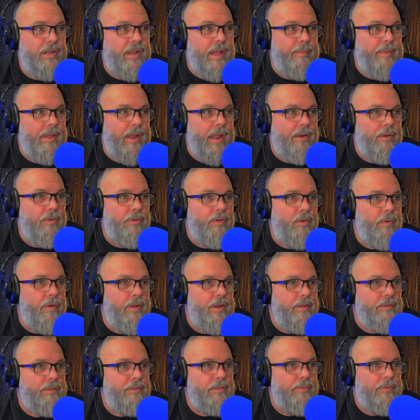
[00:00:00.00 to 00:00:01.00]
I mean, I don't know what
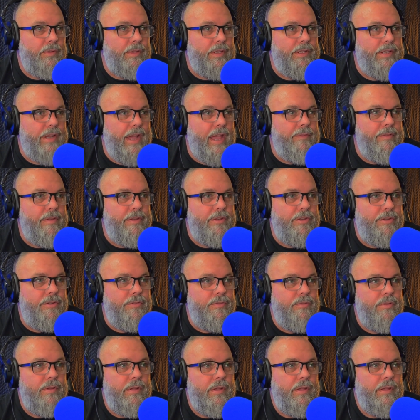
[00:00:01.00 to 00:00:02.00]
else to really dive
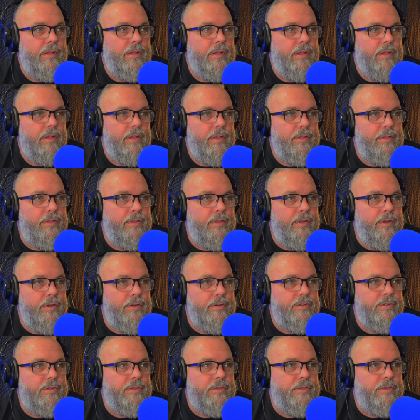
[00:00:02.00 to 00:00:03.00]
into.
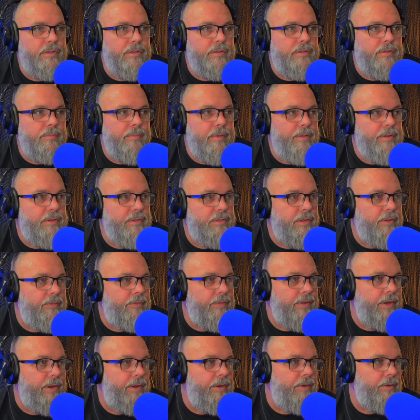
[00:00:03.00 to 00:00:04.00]
There's some other stuff
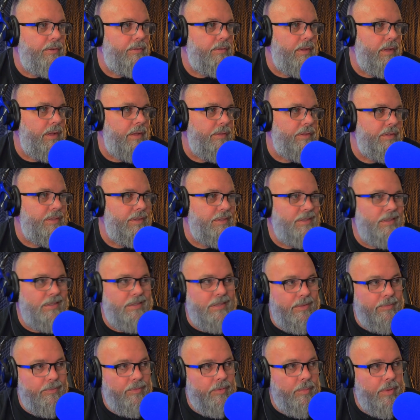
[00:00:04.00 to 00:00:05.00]
here. This is just
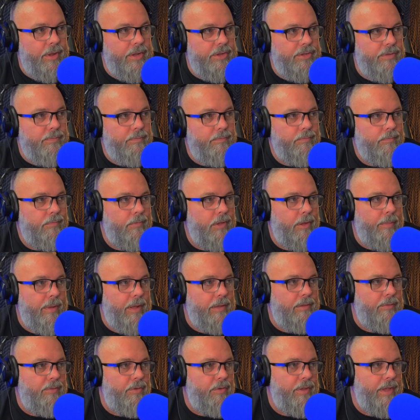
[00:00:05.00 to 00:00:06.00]
information
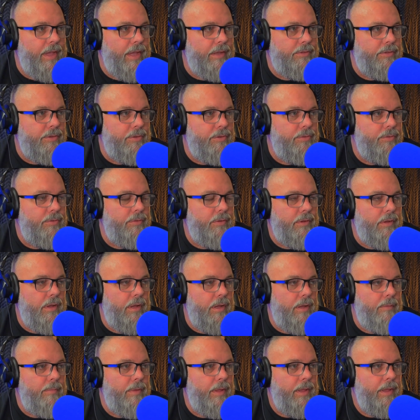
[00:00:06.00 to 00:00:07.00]
about the Vocaster
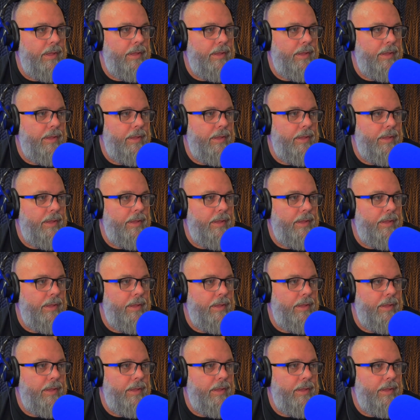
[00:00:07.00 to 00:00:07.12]
Hub.